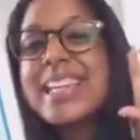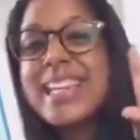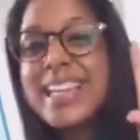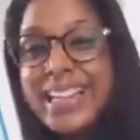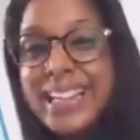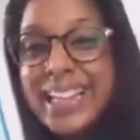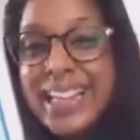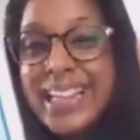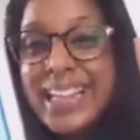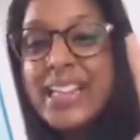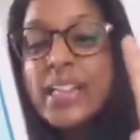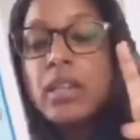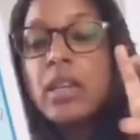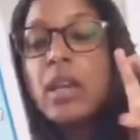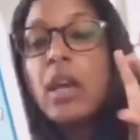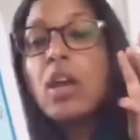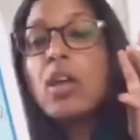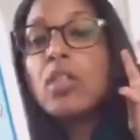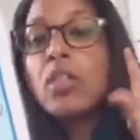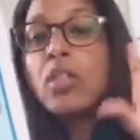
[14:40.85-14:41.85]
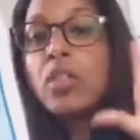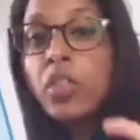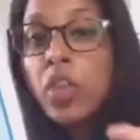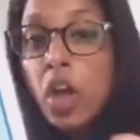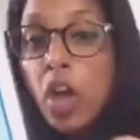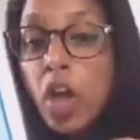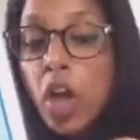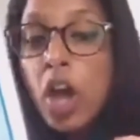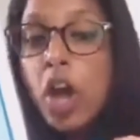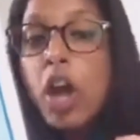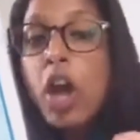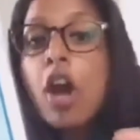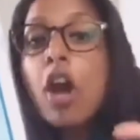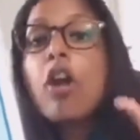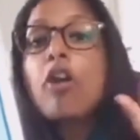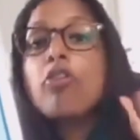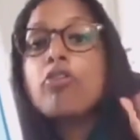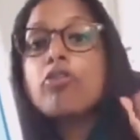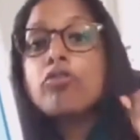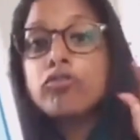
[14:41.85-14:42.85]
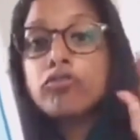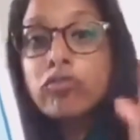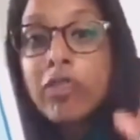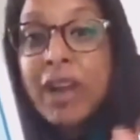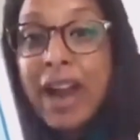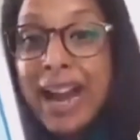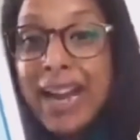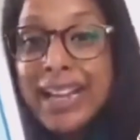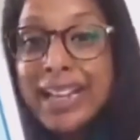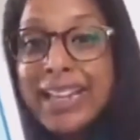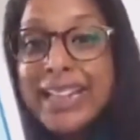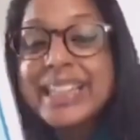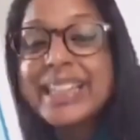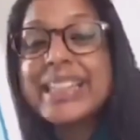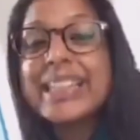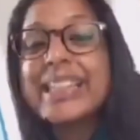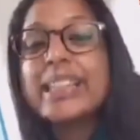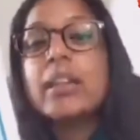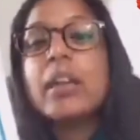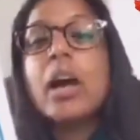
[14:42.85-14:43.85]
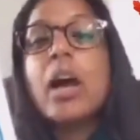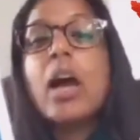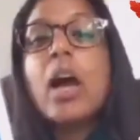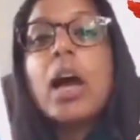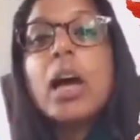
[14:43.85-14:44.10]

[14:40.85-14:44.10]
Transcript: in the rain.